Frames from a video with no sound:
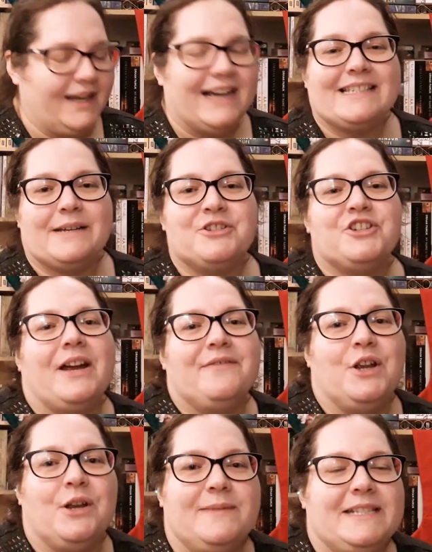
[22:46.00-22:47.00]
as I was
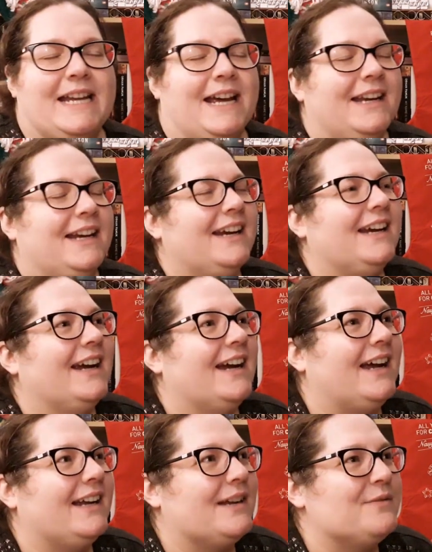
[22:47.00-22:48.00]
driving home today
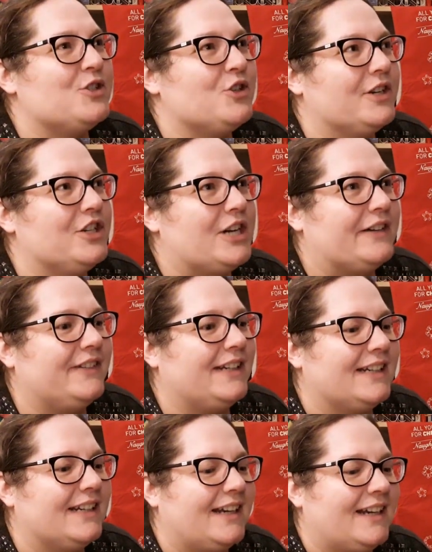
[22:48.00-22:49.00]
and I was stuck in
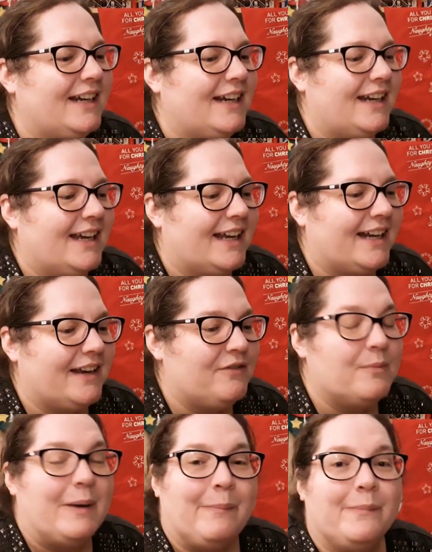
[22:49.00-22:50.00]
traffic, and I
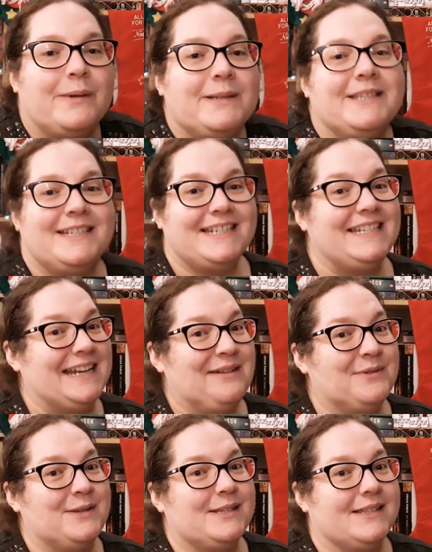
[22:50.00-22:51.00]
remembered that
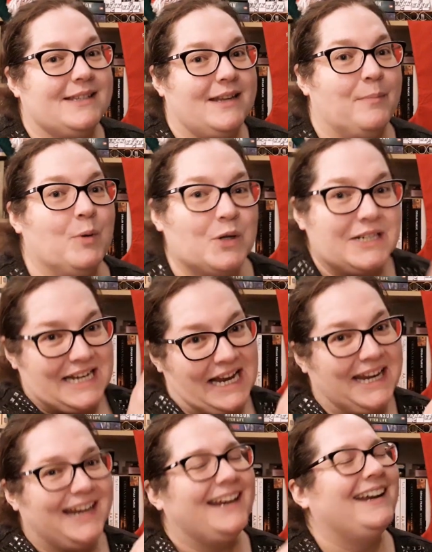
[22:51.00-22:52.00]
today was a book
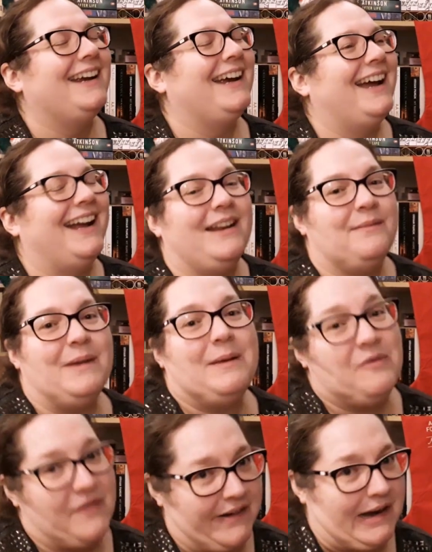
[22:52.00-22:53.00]
day and it
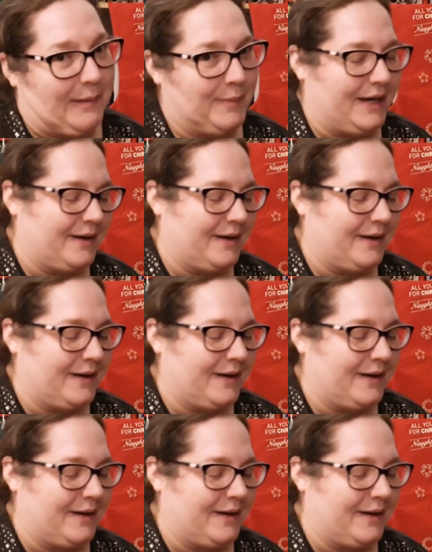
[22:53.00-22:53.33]
made me very happy.